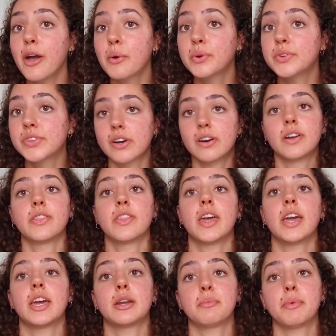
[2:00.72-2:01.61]
I was on
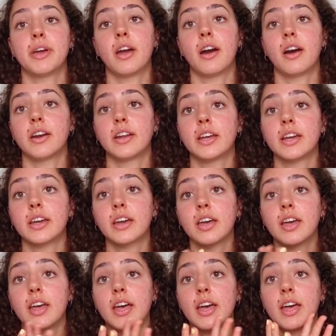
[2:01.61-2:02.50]
the antibiotic,
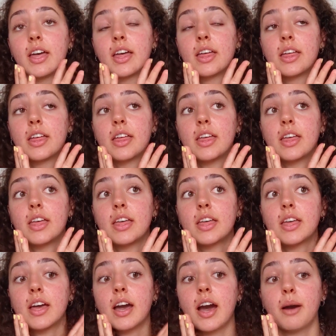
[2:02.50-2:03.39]

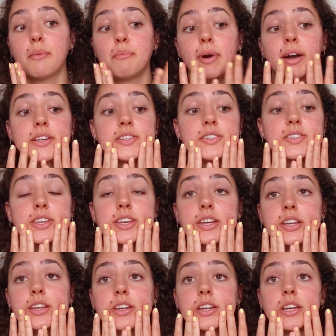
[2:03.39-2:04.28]
my
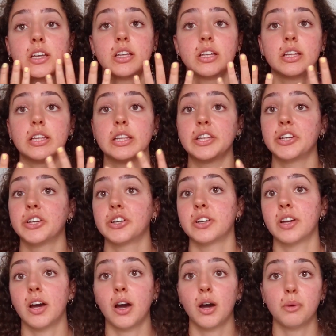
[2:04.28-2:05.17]
skin
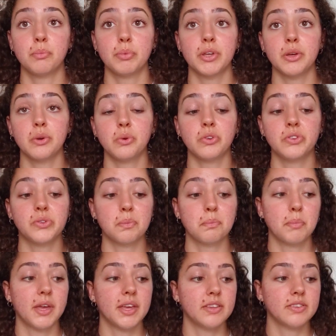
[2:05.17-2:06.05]
cleared up. It was
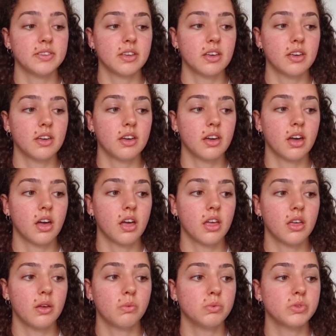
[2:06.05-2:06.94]
amazing.
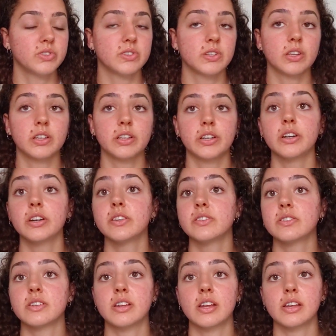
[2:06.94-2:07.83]
It was the
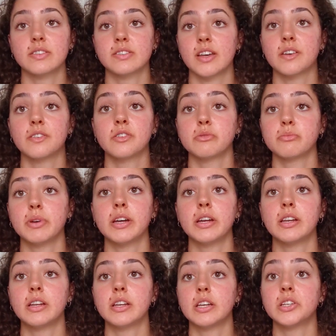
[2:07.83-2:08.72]
clearest it has ever
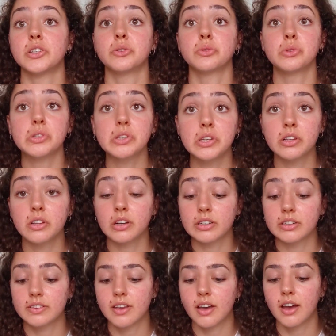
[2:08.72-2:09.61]
been in a really
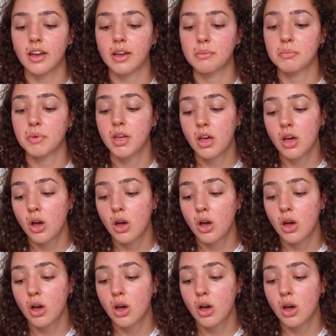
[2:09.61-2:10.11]
long time.